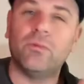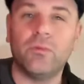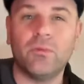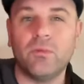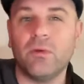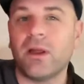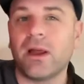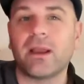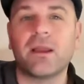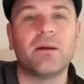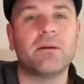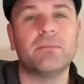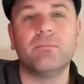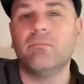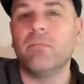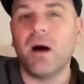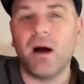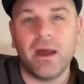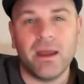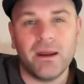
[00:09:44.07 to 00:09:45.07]
like
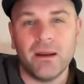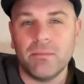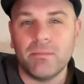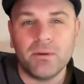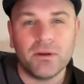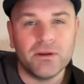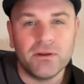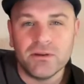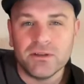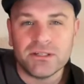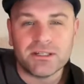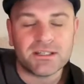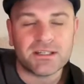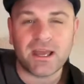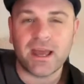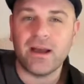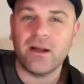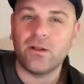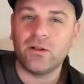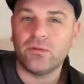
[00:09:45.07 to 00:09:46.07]
minor blues
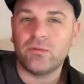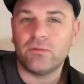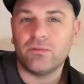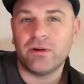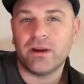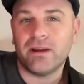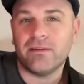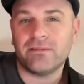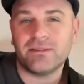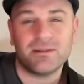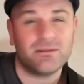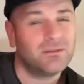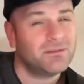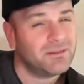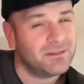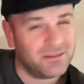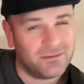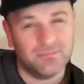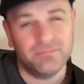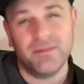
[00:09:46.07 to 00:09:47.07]
scale riffs,
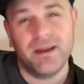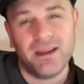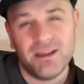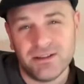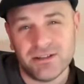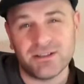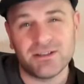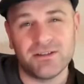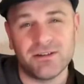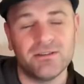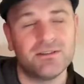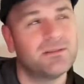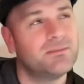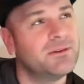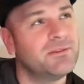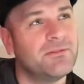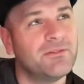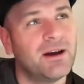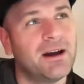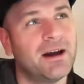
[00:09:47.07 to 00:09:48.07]
or major too, to be
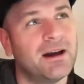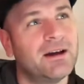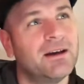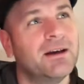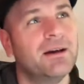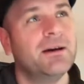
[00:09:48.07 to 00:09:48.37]
fair,